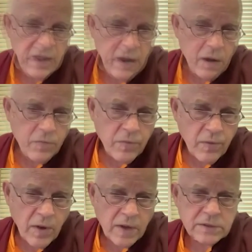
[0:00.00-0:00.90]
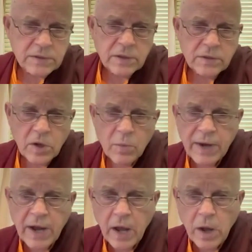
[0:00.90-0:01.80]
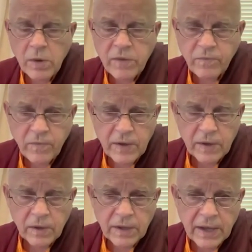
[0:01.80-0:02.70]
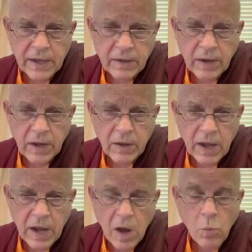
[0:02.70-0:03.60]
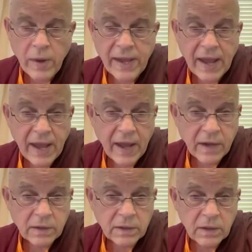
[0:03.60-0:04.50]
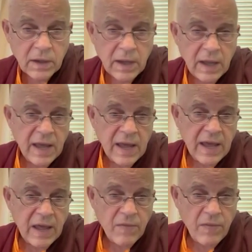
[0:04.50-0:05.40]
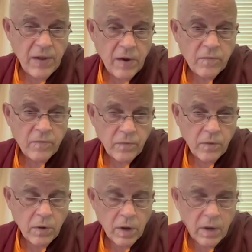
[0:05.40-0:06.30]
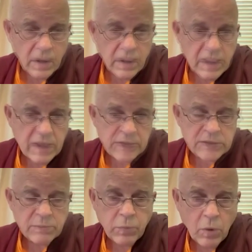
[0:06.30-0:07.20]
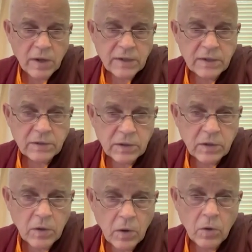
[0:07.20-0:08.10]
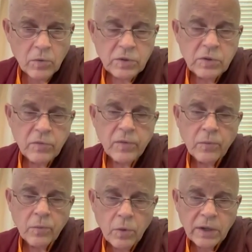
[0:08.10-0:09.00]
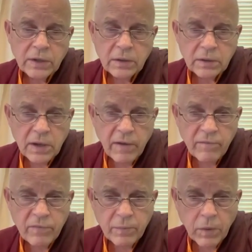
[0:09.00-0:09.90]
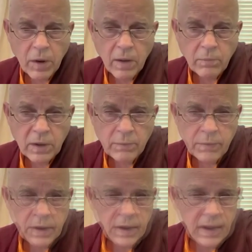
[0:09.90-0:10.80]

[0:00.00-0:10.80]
Our thoughts determine how we feel and uh, how we act. And therefore, it's important to go to the root of the problem